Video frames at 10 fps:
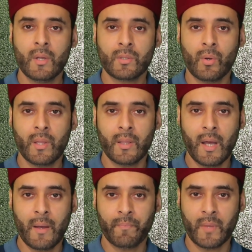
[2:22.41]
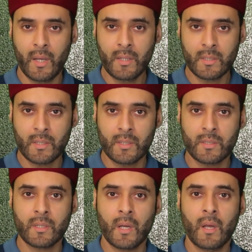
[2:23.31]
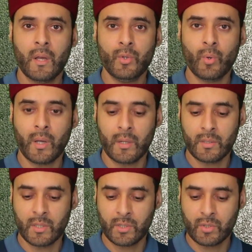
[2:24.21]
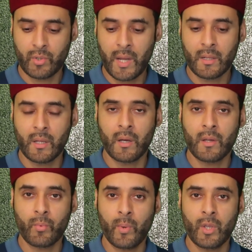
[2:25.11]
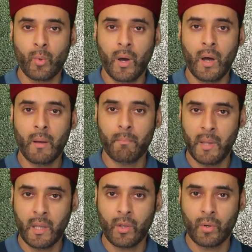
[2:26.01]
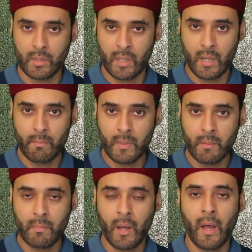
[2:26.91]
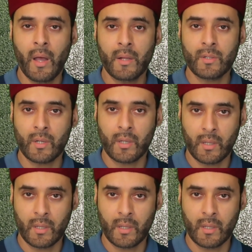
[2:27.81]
So in that instance, you can just strike the earth where you are, make your tayammum, and